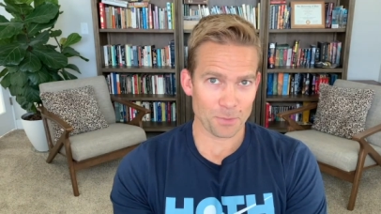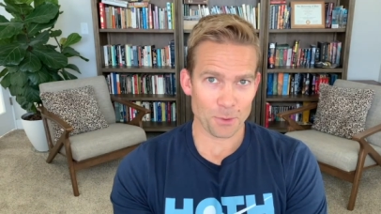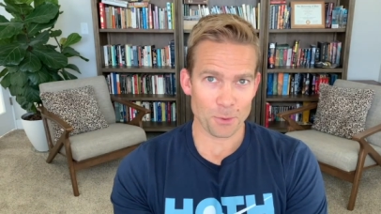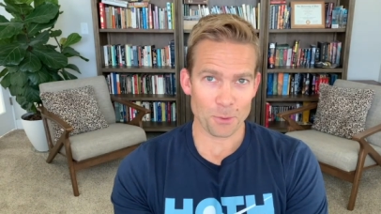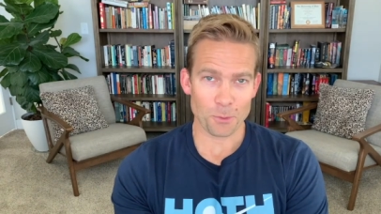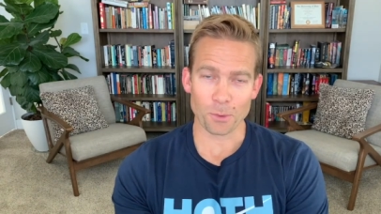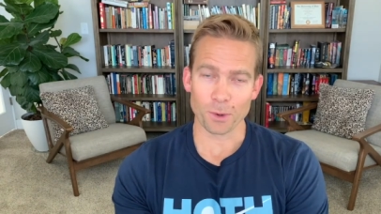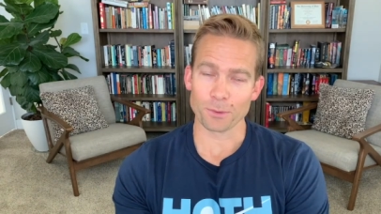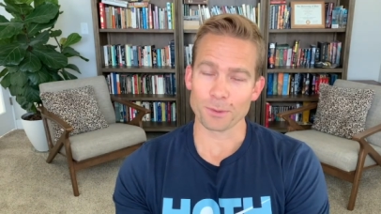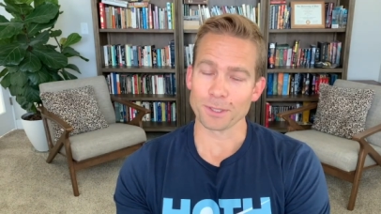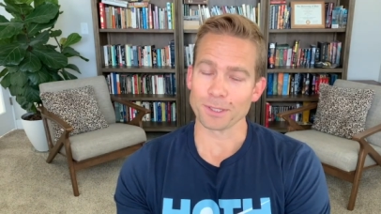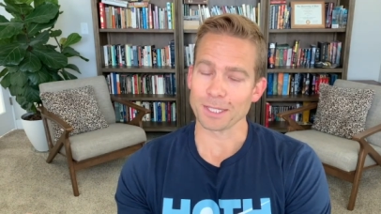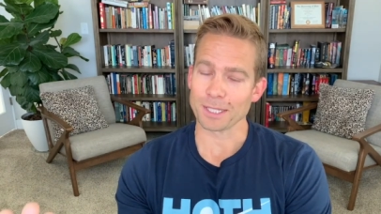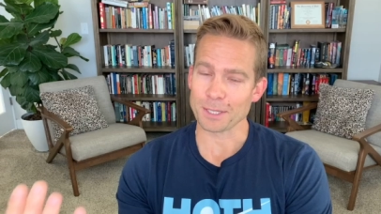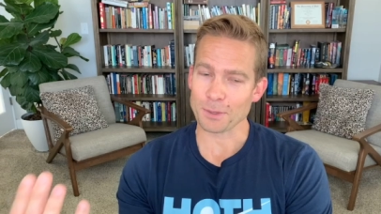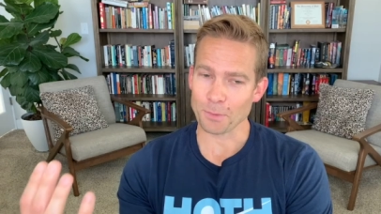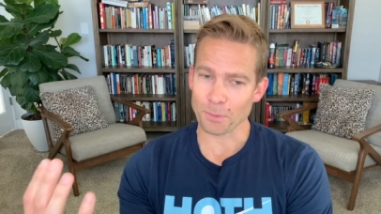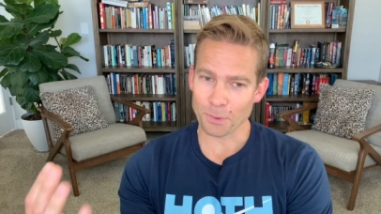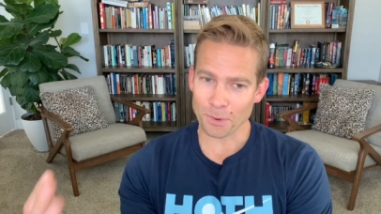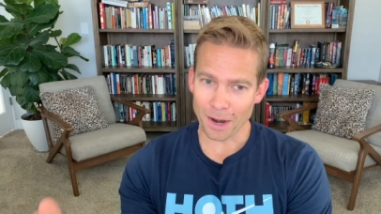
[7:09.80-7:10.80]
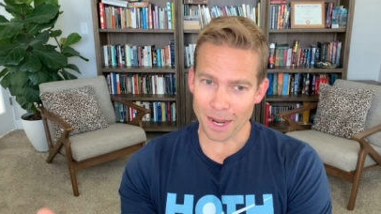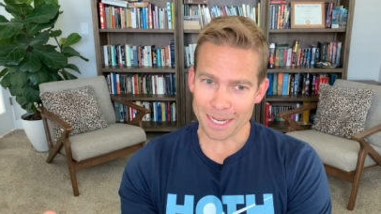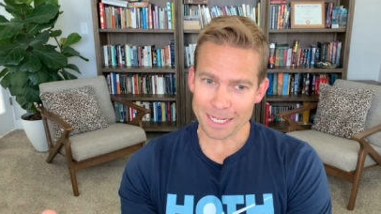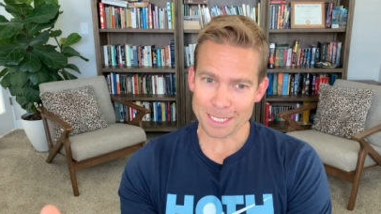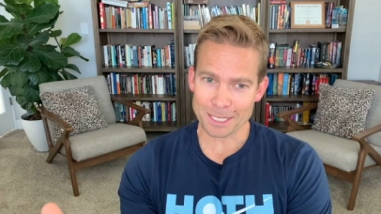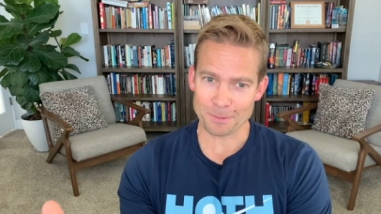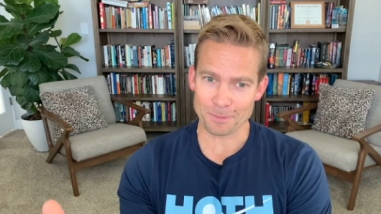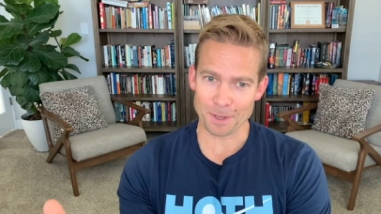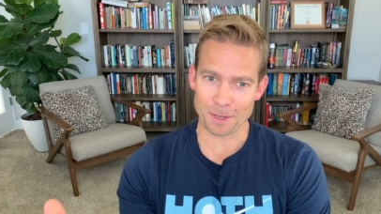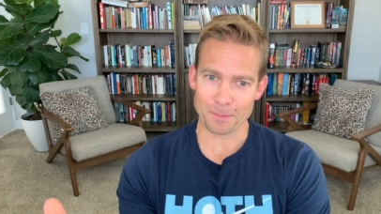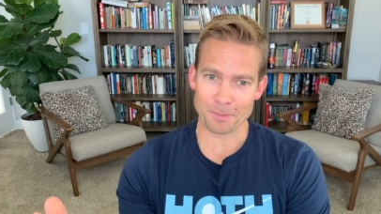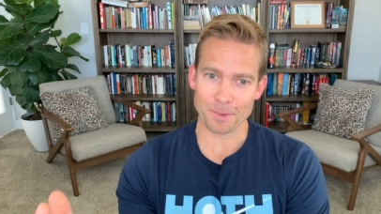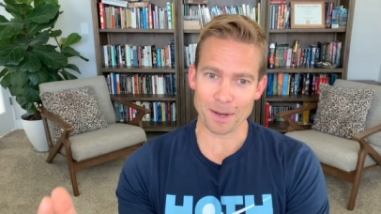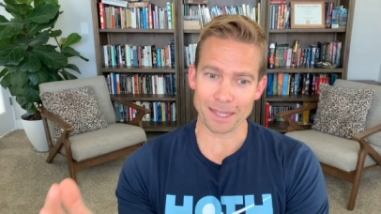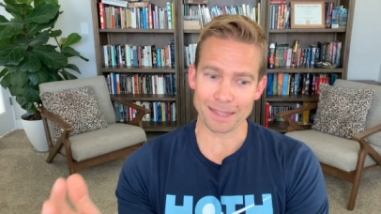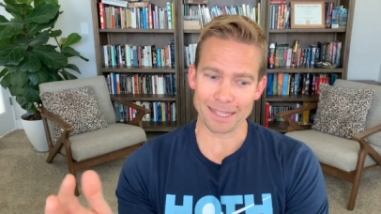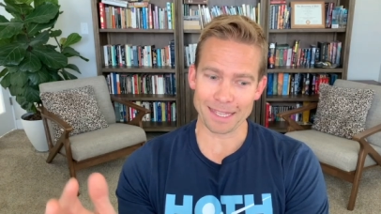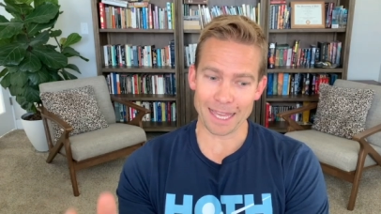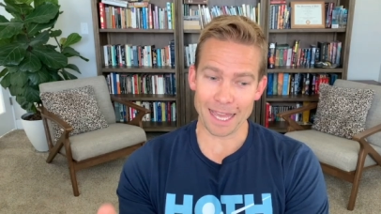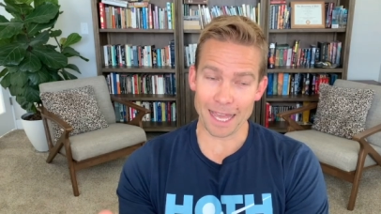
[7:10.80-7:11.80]
what really surprised me by
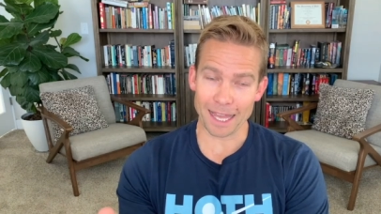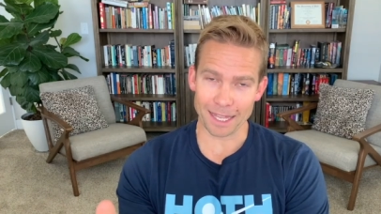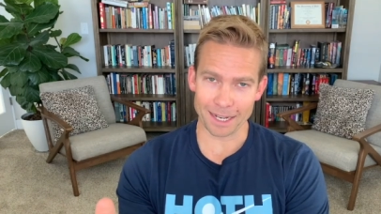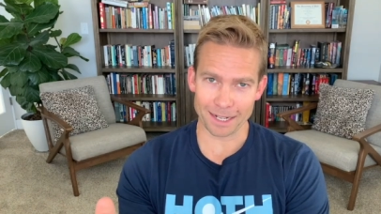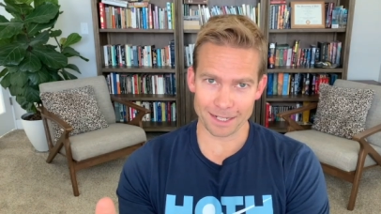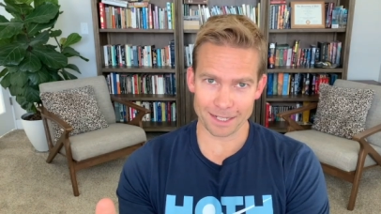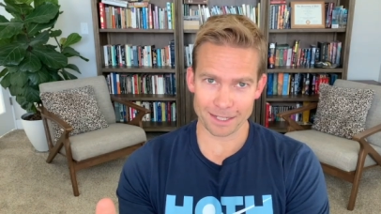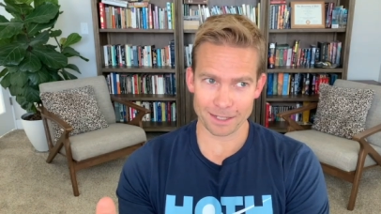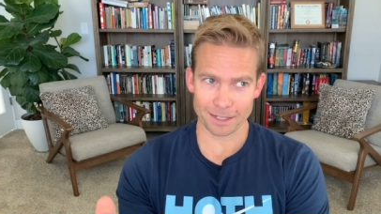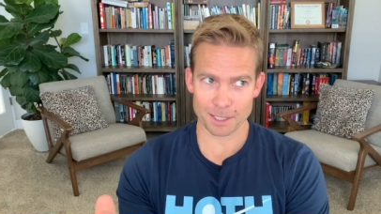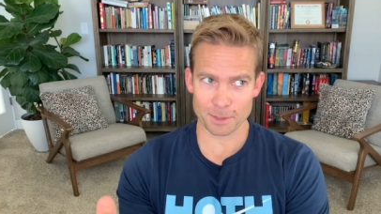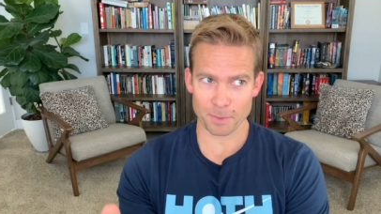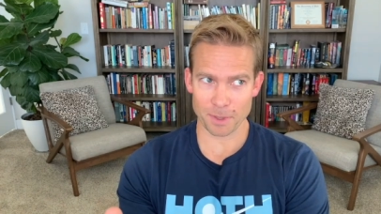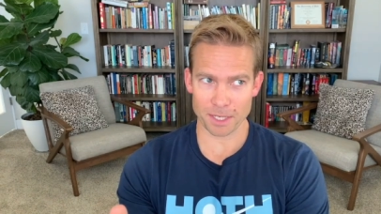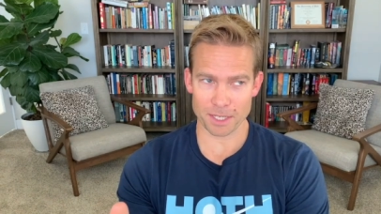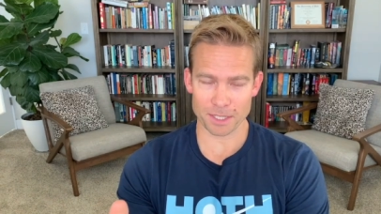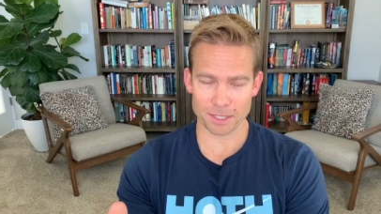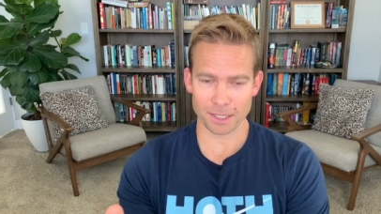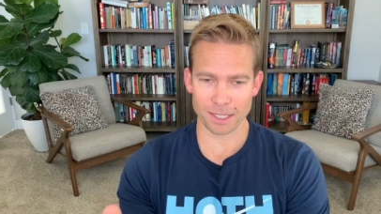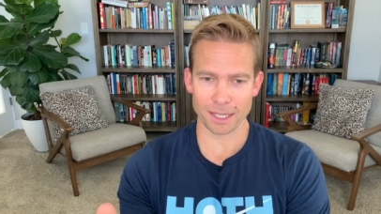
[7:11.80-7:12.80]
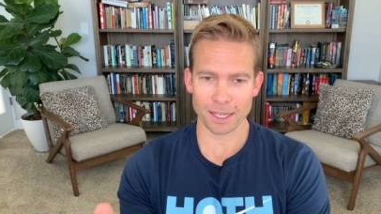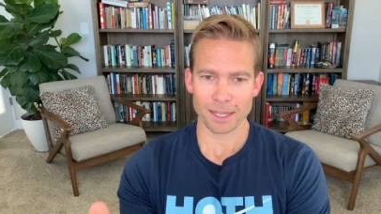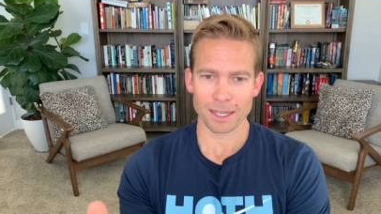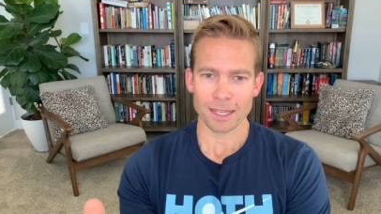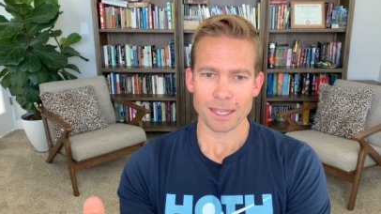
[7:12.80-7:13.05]
the end, especially,